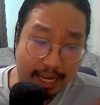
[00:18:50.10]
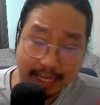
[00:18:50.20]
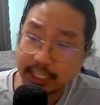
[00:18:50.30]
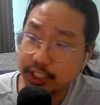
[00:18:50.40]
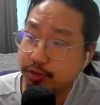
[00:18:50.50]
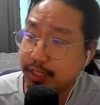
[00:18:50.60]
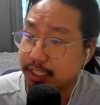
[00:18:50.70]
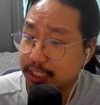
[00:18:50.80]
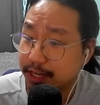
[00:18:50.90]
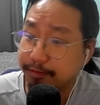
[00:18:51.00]
as you can
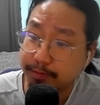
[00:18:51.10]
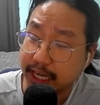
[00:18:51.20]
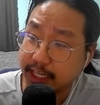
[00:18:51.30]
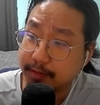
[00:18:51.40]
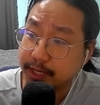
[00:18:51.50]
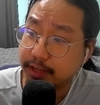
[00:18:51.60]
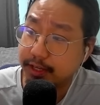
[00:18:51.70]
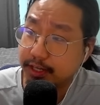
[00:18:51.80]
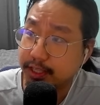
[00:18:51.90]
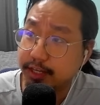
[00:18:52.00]
see from that
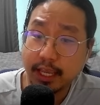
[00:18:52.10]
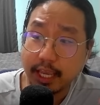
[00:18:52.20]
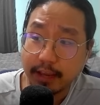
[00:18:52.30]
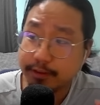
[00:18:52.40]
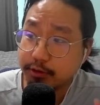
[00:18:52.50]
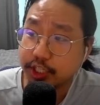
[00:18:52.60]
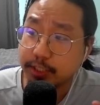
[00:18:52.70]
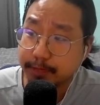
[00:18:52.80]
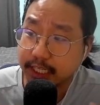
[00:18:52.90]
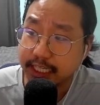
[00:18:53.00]
Camellia clear, if you just
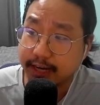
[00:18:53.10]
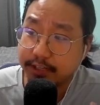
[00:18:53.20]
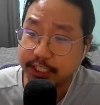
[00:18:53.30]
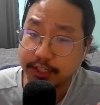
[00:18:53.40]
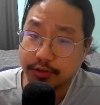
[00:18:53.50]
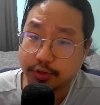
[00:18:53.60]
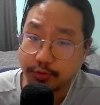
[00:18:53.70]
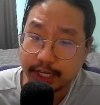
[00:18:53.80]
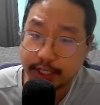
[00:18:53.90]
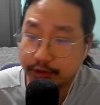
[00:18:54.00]
miss every single
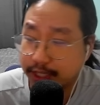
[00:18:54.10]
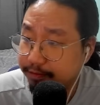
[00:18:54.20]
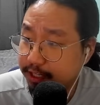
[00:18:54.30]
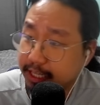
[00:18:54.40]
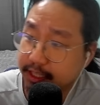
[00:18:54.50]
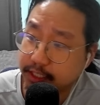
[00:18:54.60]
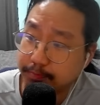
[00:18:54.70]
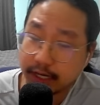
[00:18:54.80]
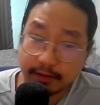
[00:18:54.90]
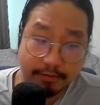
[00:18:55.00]
crit, you'll never get this
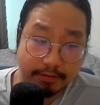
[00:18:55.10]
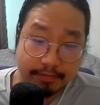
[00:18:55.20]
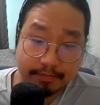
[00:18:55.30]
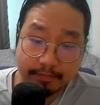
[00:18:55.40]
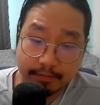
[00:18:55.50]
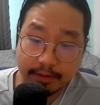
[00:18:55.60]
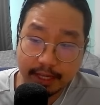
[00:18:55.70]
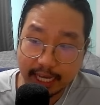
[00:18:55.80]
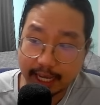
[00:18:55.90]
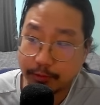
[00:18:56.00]
buff.
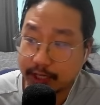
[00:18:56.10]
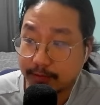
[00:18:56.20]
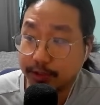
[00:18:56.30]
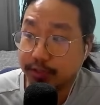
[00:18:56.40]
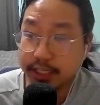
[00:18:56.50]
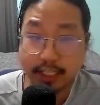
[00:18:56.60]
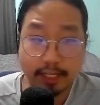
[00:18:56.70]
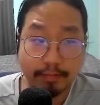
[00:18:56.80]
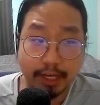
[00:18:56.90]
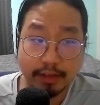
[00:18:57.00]
And when I'm using a
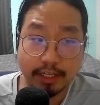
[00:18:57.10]
Camellia